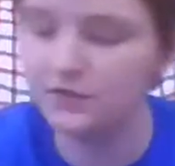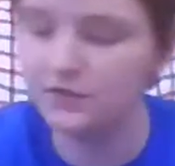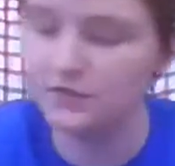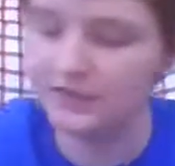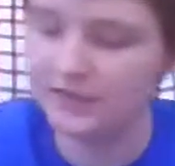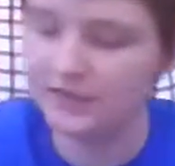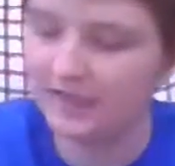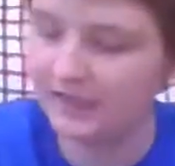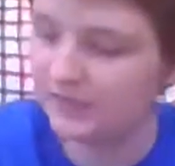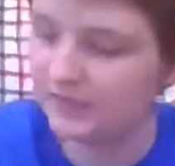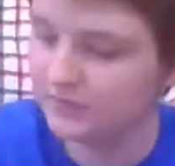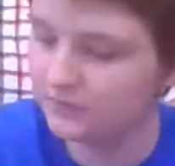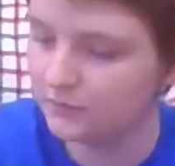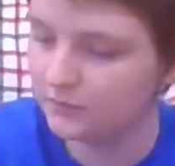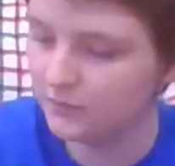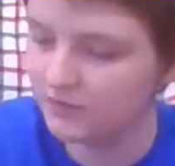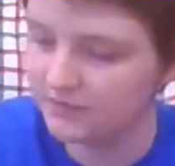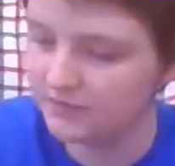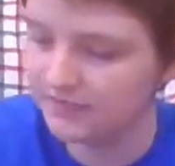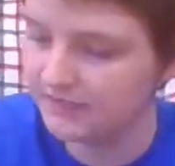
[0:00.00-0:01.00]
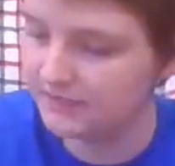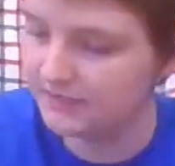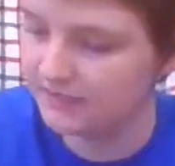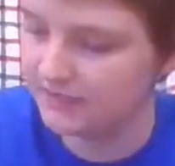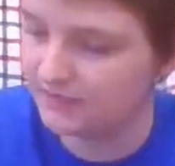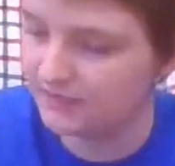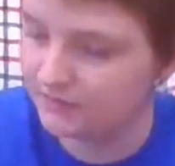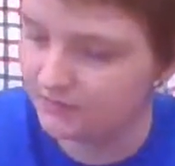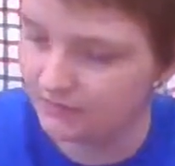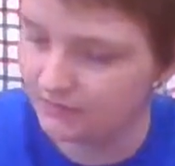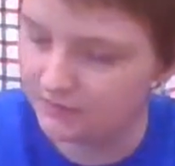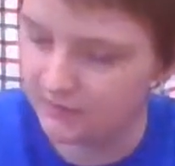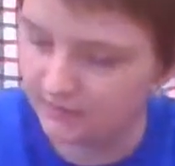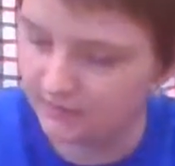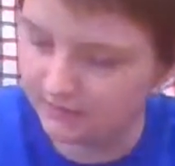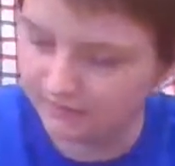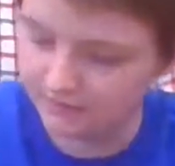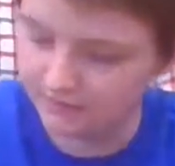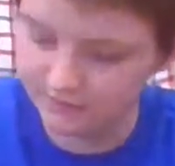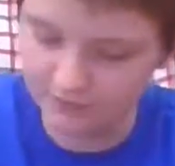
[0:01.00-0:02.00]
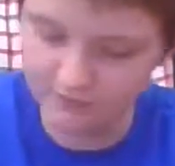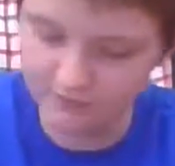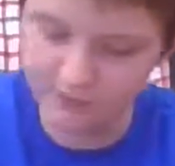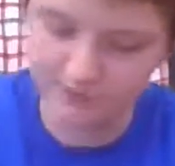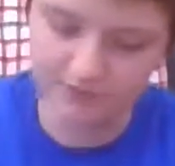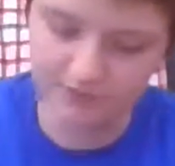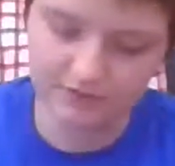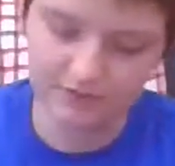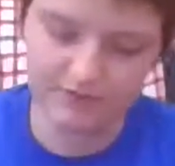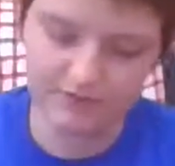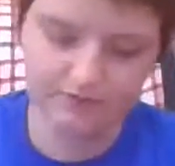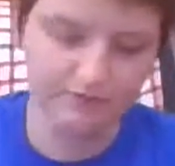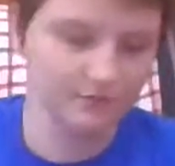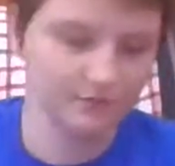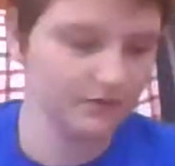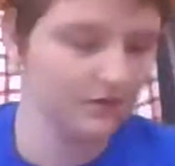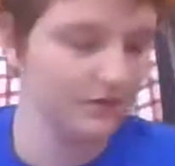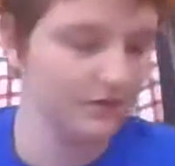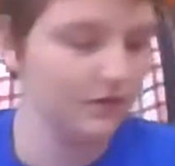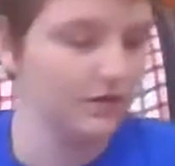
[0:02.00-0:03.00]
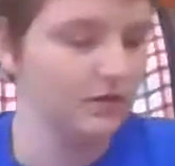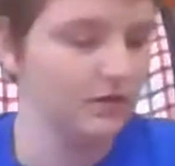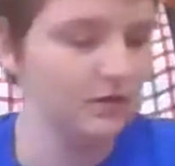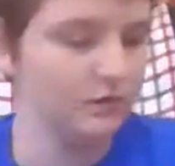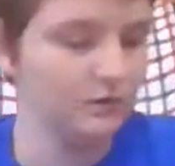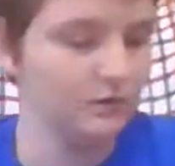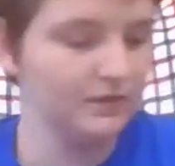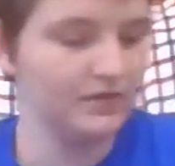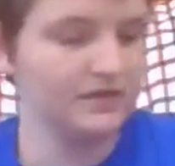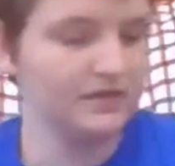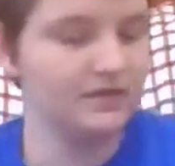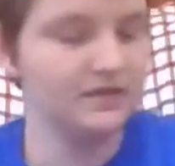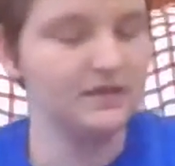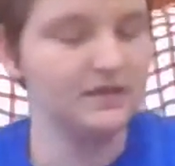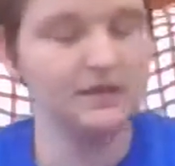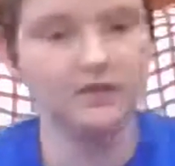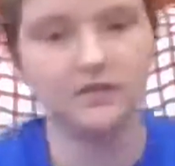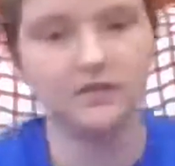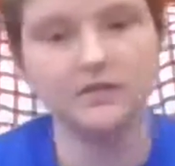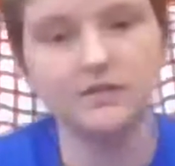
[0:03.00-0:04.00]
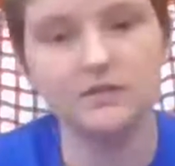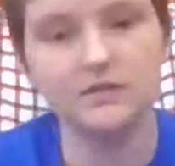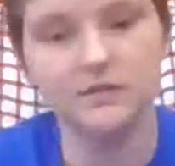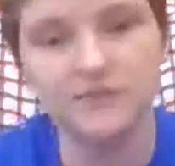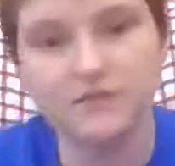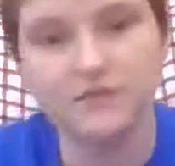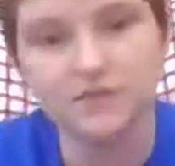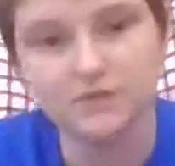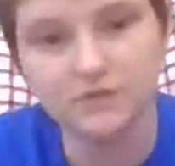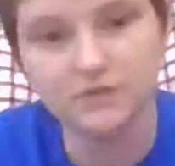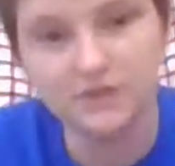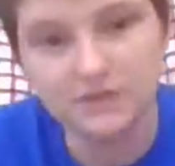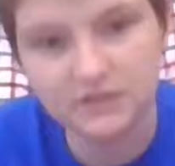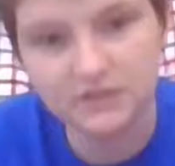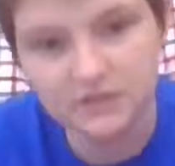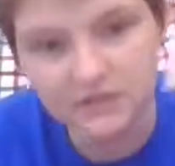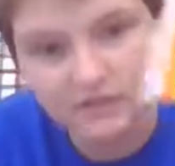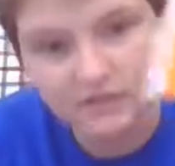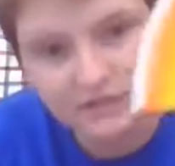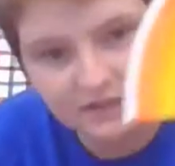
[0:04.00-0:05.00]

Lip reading: you can add more details however you want to. With the citrus,